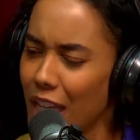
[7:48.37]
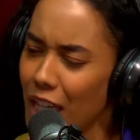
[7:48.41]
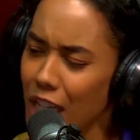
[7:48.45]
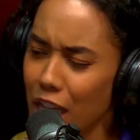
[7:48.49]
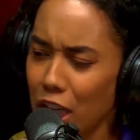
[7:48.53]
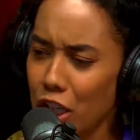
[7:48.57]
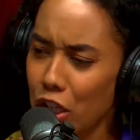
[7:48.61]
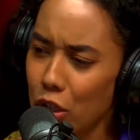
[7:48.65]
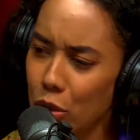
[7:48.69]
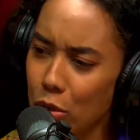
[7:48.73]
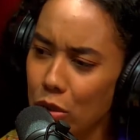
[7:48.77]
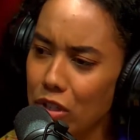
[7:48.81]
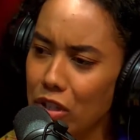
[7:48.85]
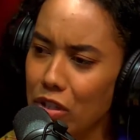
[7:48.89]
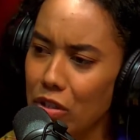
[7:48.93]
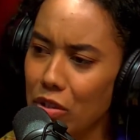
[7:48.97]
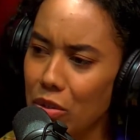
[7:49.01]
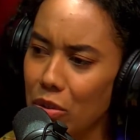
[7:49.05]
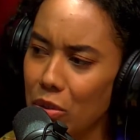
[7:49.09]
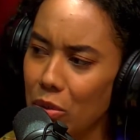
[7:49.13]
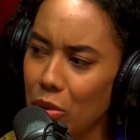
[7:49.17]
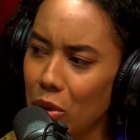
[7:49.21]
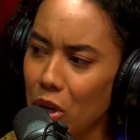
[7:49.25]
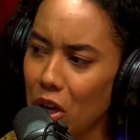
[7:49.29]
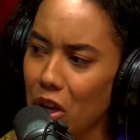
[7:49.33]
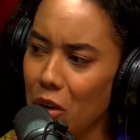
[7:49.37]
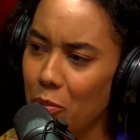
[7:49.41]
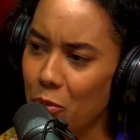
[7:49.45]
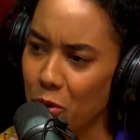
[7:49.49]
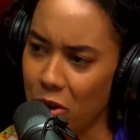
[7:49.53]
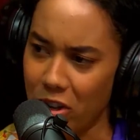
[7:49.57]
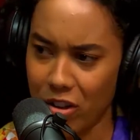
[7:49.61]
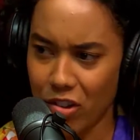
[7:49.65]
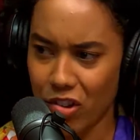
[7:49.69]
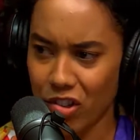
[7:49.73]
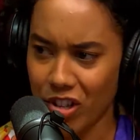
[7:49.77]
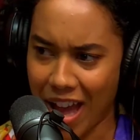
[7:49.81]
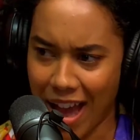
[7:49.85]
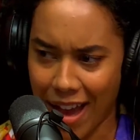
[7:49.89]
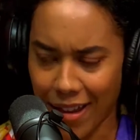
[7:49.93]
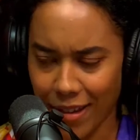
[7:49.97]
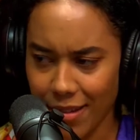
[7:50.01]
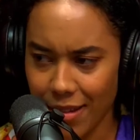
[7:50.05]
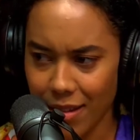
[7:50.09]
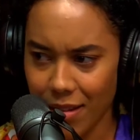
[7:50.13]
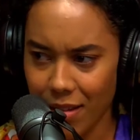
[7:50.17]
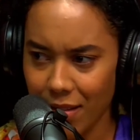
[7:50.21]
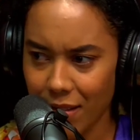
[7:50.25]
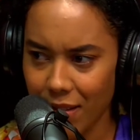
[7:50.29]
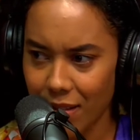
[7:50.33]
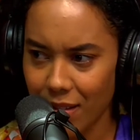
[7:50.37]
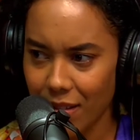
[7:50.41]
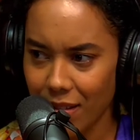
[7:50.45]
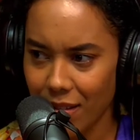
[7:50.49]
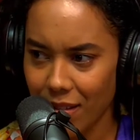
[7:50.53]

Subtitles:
can you do a British accent?